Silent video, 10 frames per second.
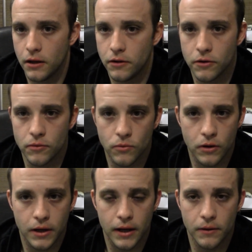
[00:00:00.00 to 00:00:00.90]
you can
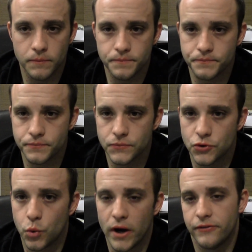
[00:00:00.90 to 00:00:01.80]
work out
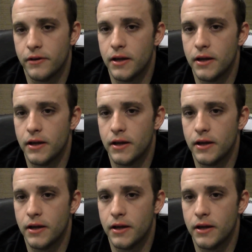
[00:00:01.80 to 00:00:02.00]
twice a